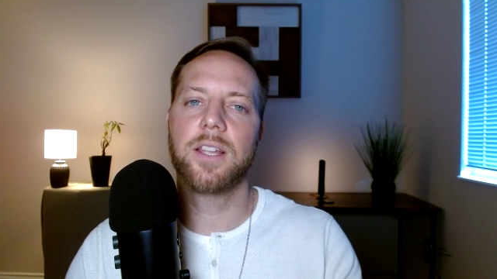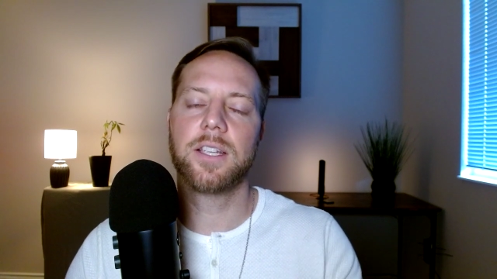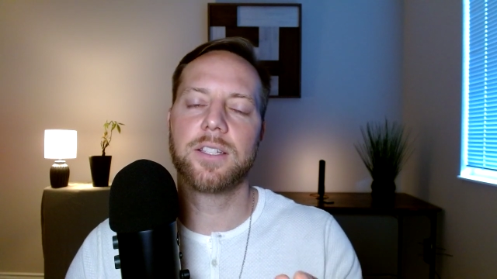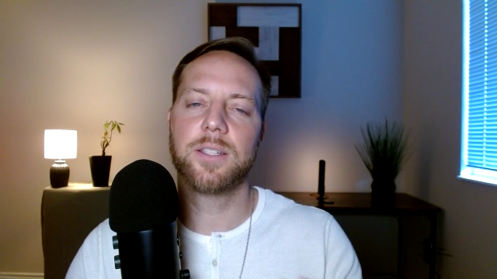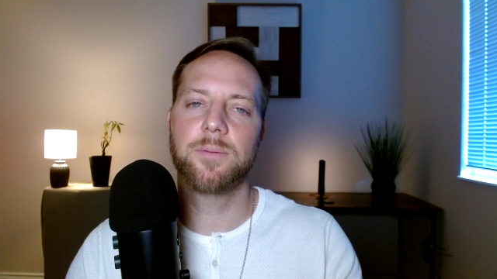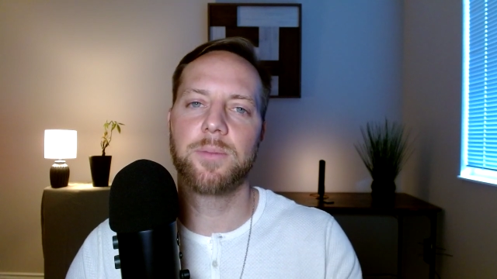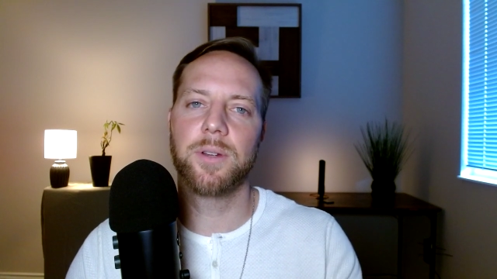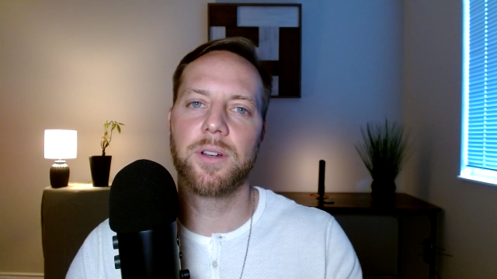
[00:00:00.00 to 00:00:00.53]

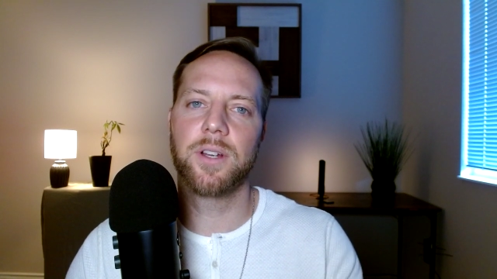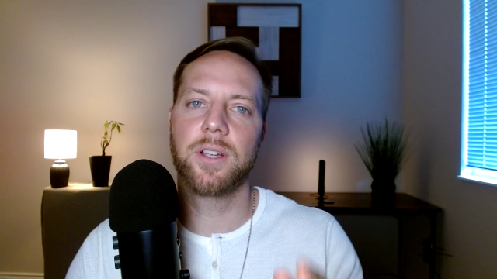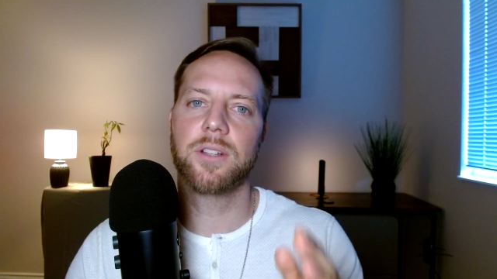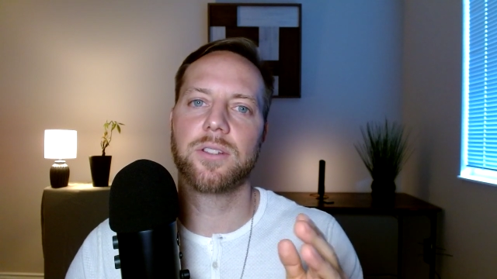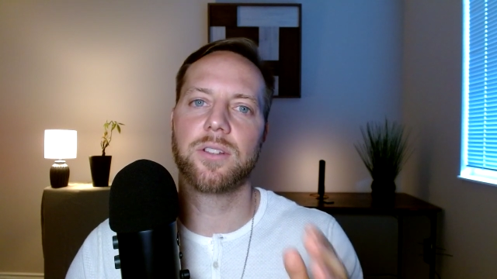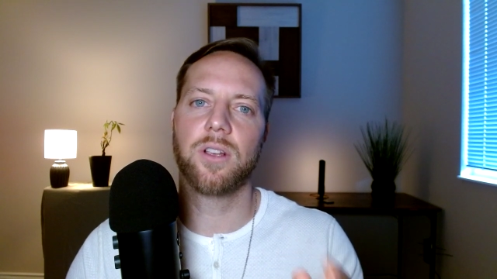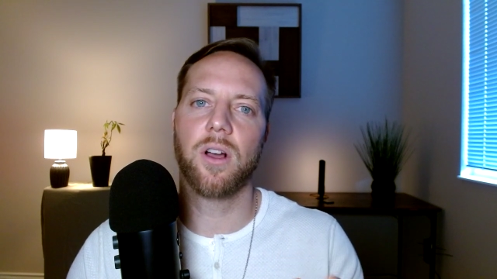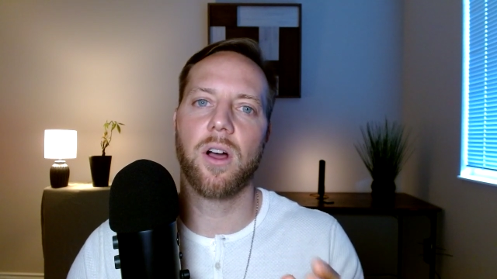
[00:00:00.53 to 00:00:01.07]

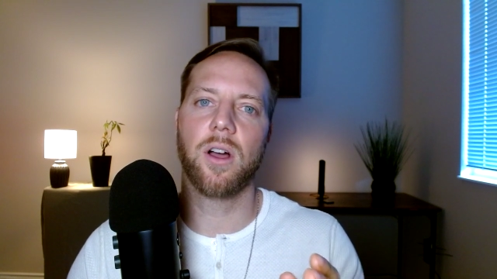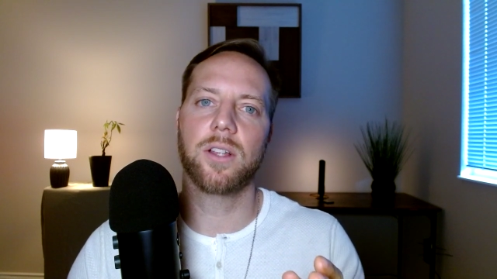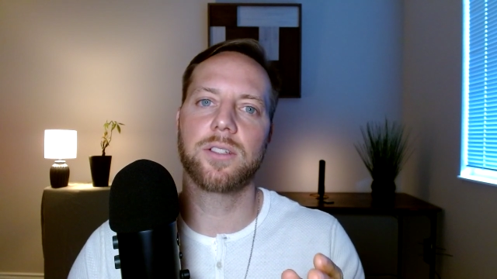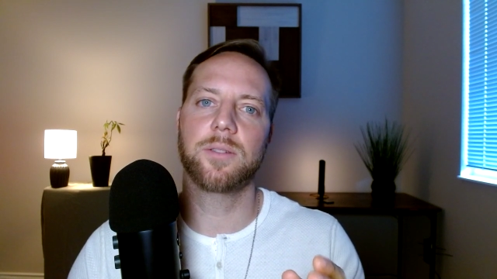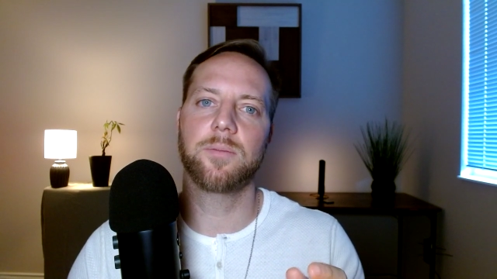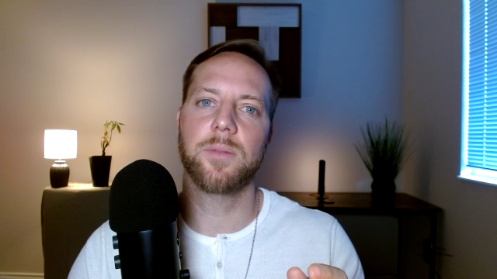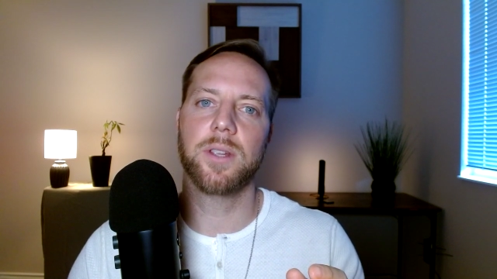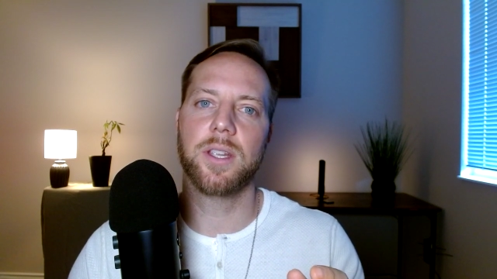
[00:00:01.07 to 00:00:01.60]
experience
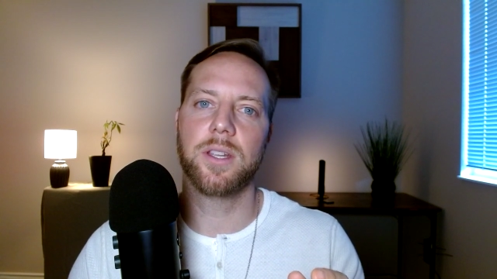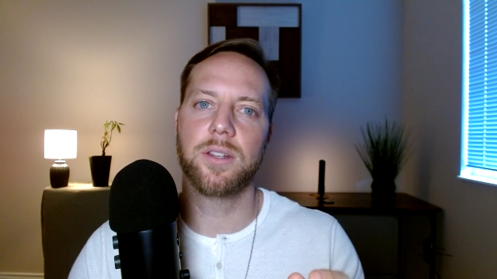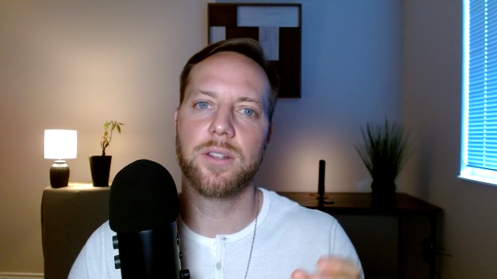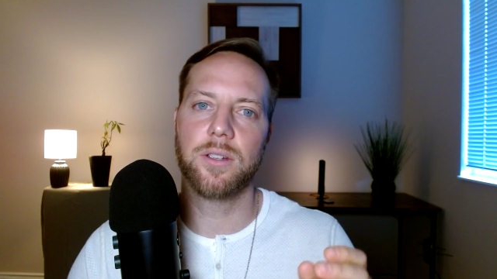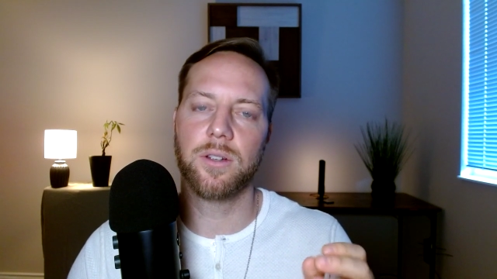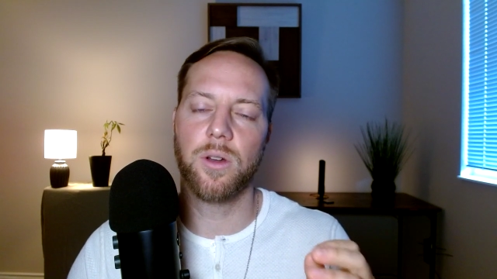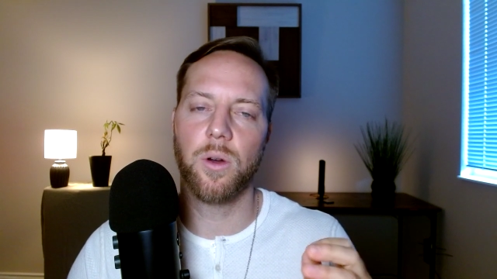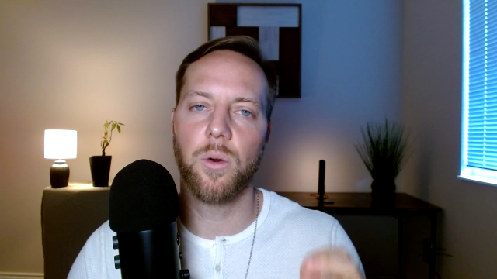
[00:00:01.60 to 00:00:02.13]
caused me
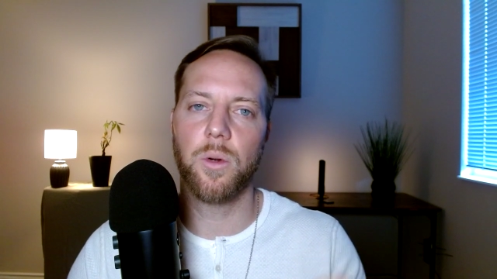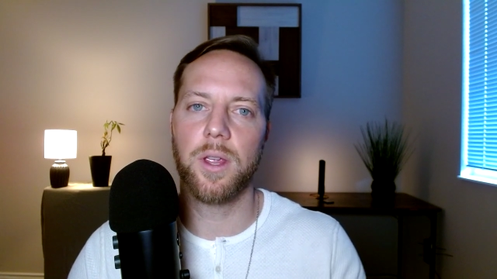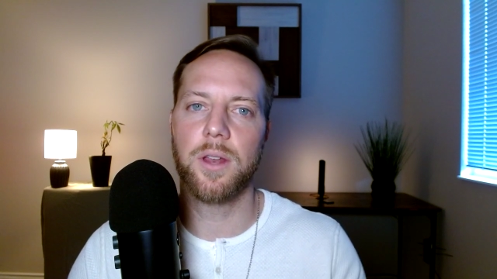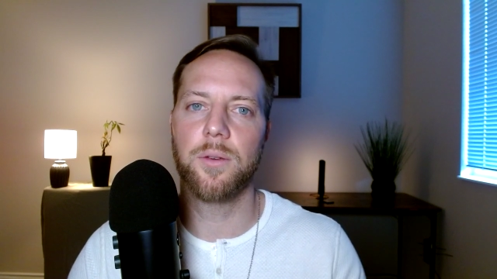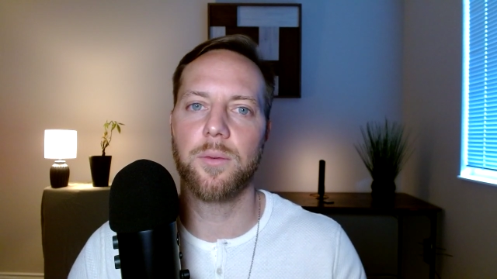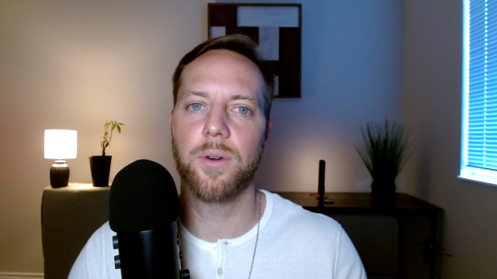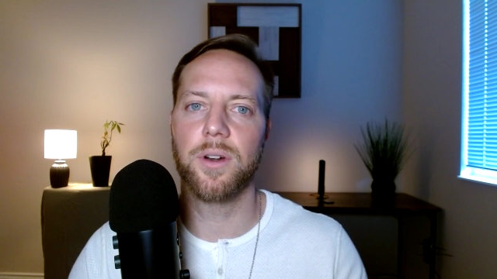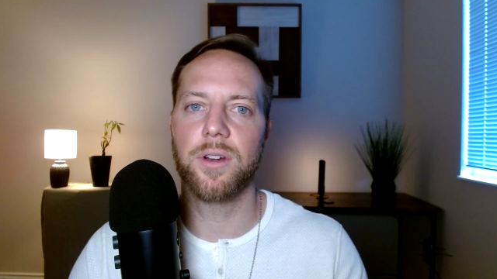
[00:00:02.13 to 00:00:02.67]
to go
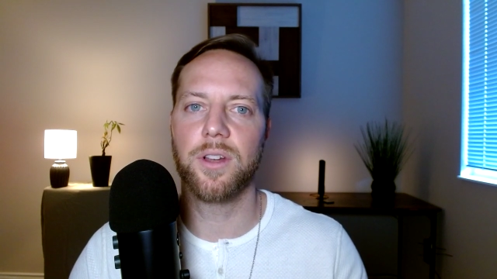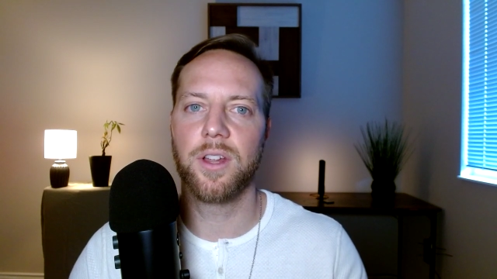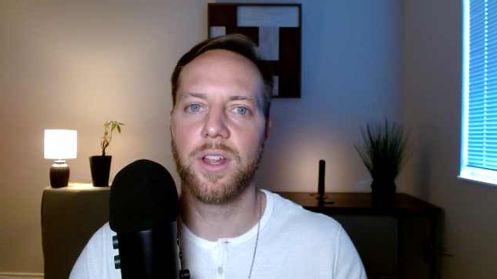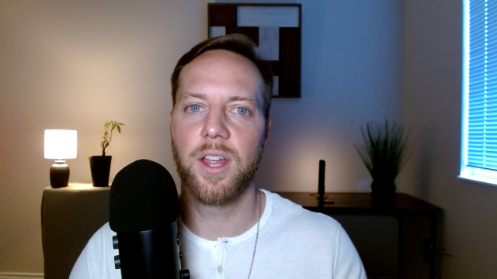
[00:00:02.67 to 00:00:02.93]
inward.